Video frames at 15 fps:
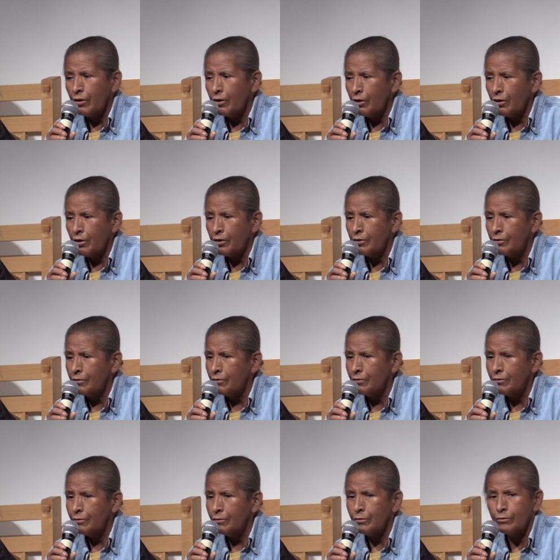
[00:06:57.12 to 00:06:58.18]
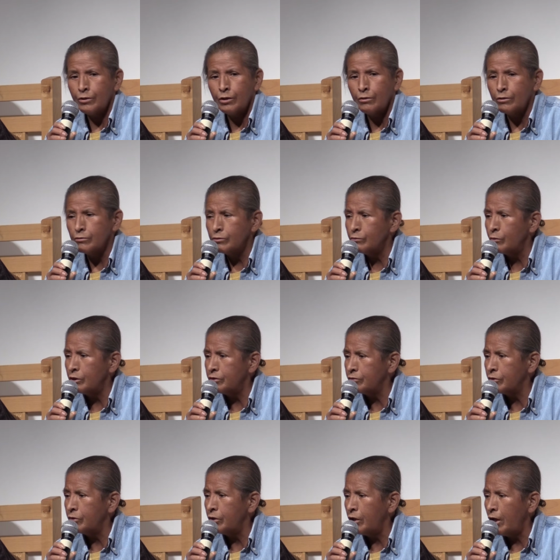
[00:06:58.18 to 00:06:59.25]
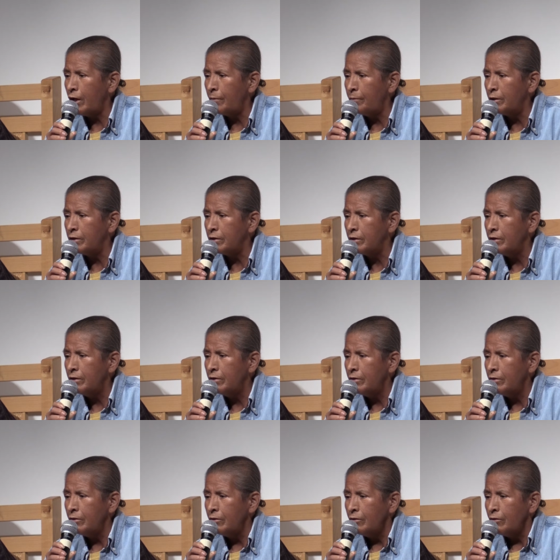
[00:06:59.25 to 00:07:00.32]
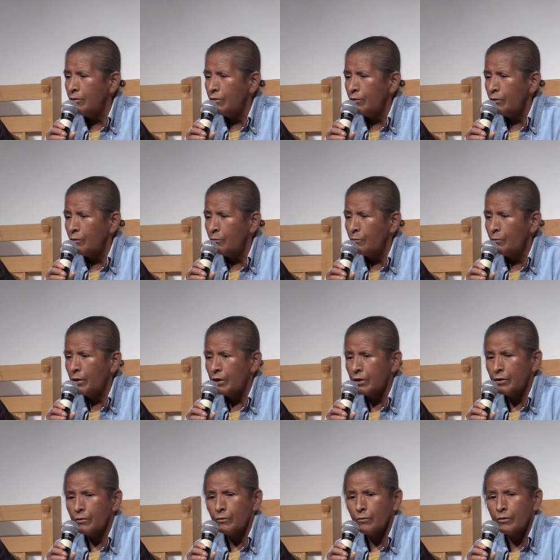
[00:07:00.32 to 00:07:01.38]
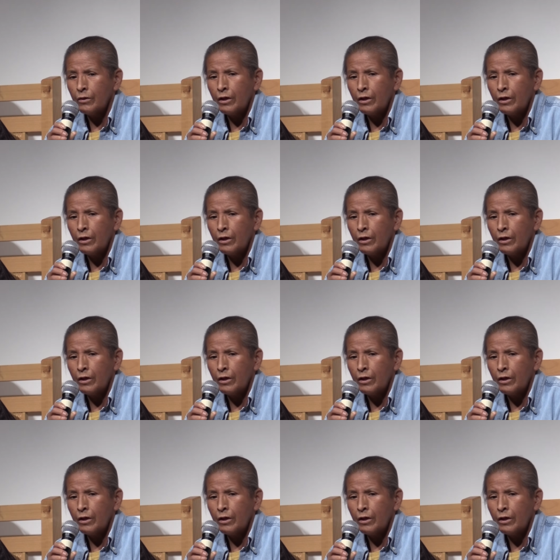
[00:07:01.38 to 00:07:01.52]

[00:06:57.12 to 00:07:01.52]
and who knows what's going to happen. But